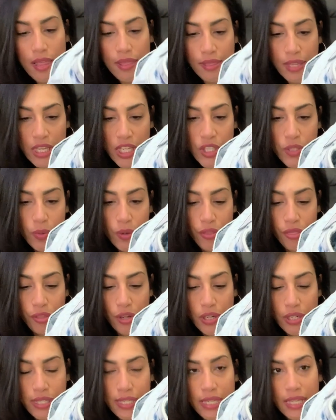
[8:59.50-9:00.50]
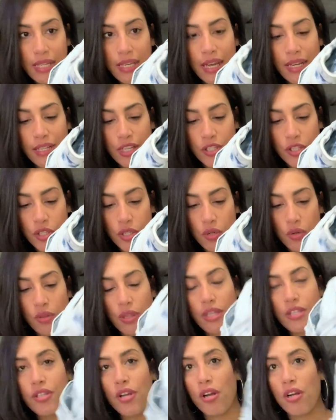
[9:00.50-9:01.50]
These were $13.92.
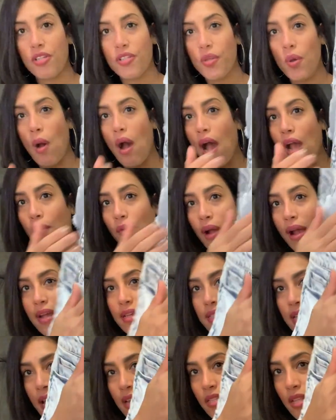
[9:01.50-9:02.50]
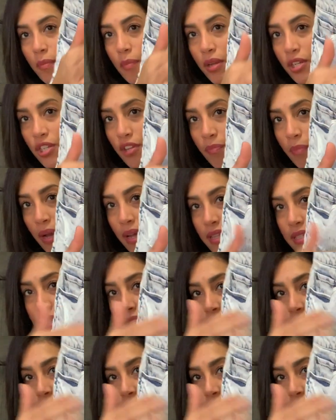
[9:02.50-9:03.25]
These are also high rise. It has a bunch of buttons